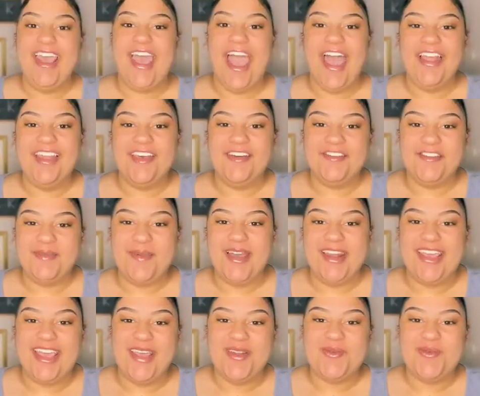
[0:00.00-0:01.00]
Hello
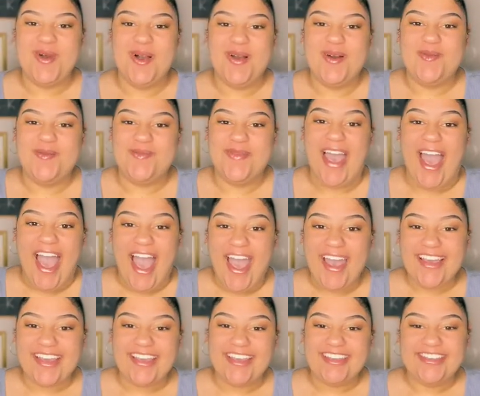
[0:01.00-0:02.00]
everybody and welcome
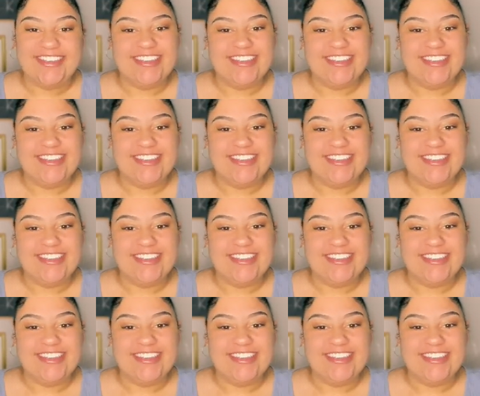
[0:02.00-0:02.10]
back.